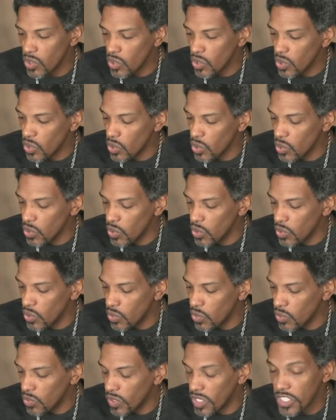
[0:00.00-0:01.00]
who
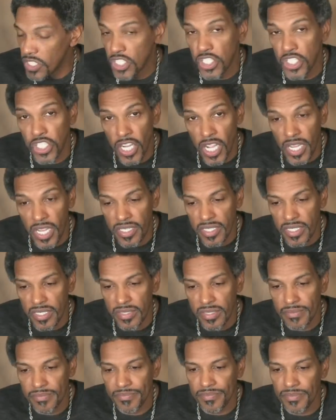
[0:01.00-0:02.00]
was
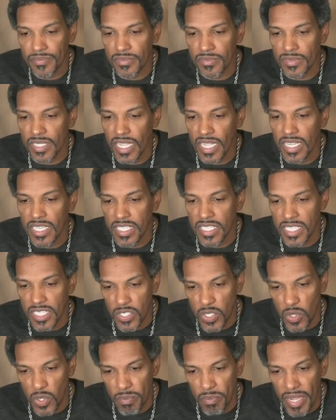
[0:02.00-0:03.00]
shunned and
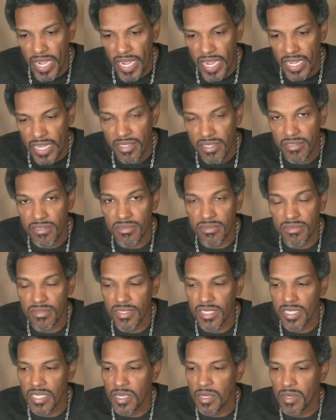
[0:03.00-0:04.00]
disobeyed
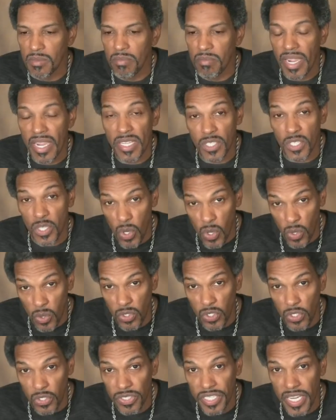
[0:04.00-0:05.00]
by his
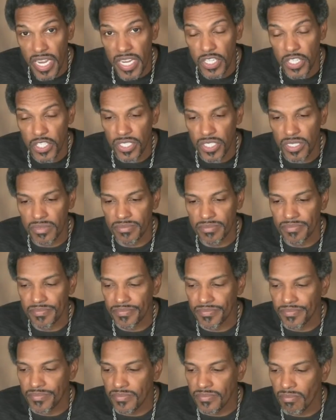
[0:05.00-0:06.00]
own creation,
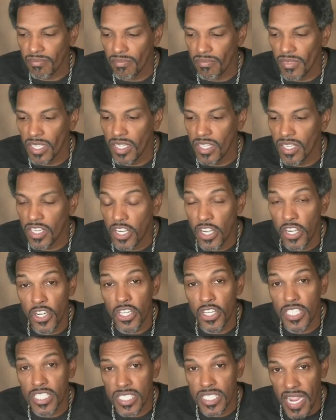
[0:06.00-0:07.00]

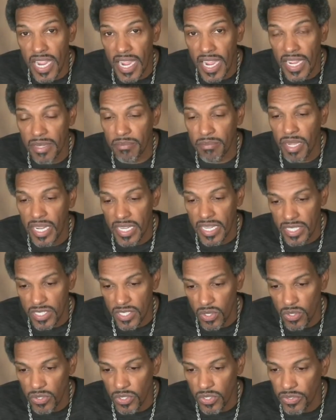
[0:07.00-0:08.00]
cursed at by his
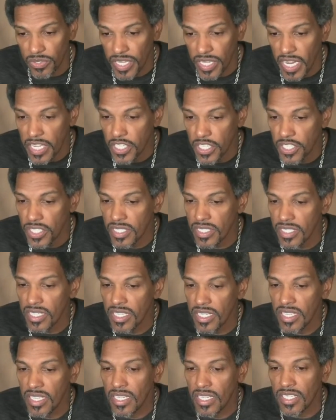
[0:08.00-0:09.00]
own creation,
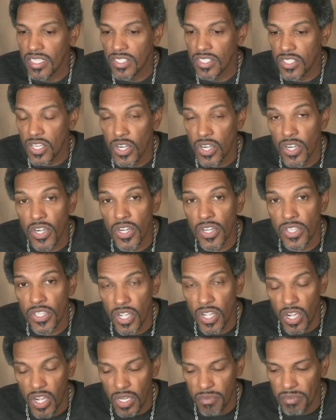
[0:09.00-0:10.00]
turned
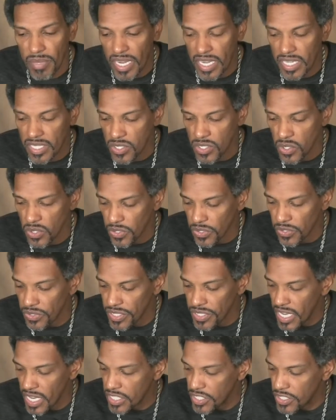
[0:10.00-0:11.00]
on by his own
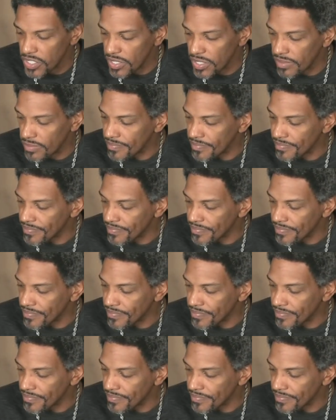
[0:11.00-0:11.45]
creation,